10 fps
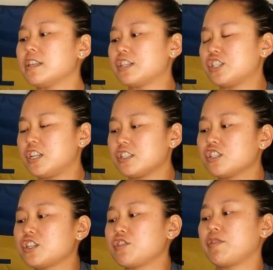that she
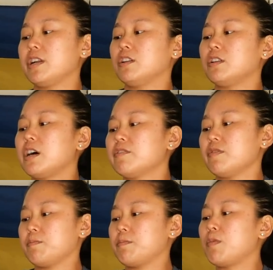doesn't generate a lot
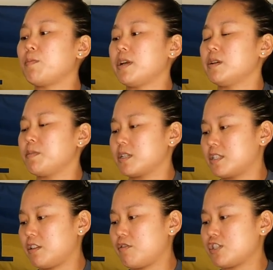of momentum and
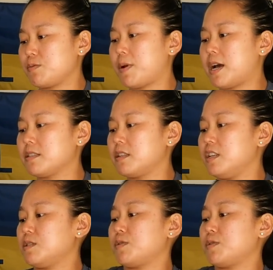acceleration past the knees,